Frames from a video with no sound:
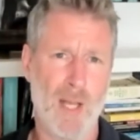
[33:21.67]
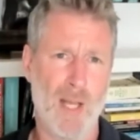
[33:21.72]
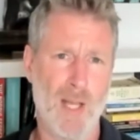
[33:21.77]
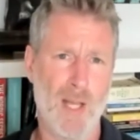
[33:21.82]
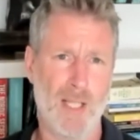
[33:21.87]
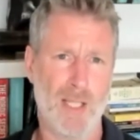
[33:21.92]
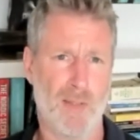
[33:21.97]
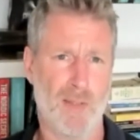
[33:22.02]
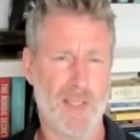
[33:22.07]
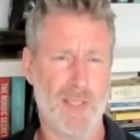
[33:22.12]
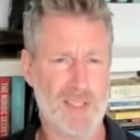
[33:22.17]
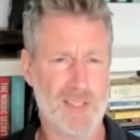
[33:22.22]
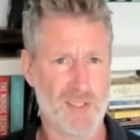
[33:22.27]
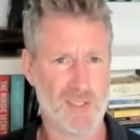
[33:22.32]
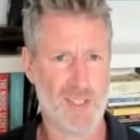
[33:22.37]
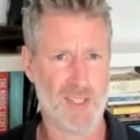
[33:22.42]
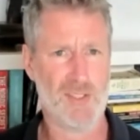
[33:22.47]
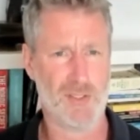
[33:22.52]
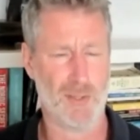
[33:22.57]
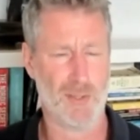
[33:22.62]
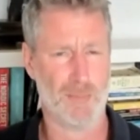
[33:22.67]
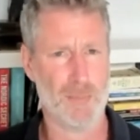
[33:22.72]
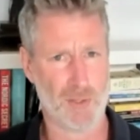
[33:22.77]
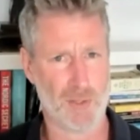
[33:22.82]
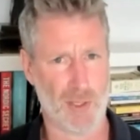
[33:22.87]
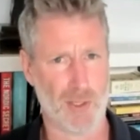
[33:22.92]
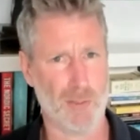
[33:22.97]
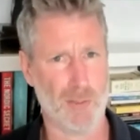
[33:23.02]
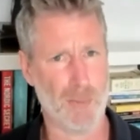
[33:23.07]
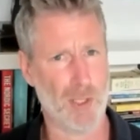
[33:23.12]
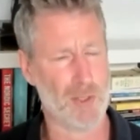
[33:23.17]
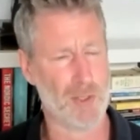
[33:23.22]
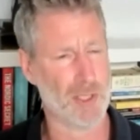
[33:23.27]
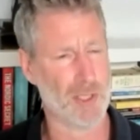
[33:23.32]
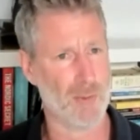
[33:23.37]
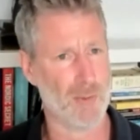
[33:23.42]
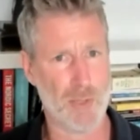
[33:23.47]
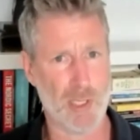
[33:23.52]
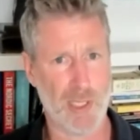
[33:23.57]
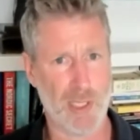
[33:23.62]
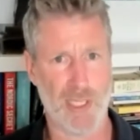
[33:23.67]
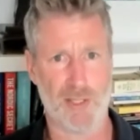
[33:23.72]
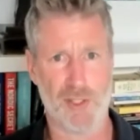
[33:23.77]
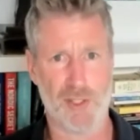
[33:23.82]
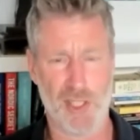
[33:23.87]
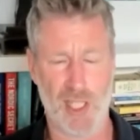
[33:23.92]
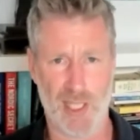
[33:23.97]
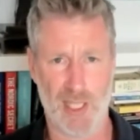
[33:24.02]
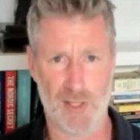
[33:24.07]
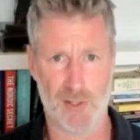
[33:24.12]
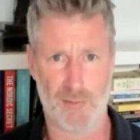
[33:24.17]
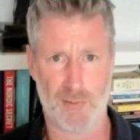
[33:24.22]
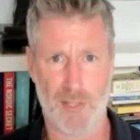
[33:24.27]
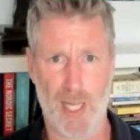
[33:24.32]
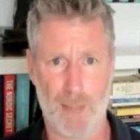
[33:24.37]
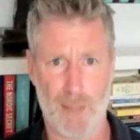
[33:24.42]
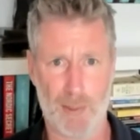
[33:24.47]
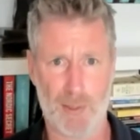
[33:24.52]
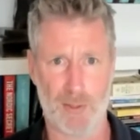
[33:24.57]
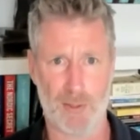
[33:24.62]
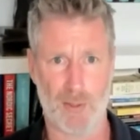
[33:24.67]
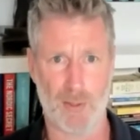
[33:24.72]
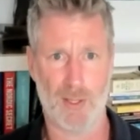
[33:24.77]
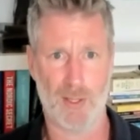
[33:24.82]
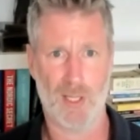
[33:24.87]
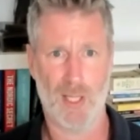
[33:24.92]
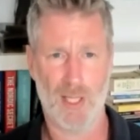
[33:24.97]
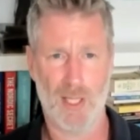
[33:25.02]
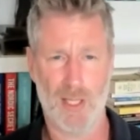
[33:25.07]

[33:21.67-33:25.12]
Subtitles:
These systems that are emerging are really a challenge of capital.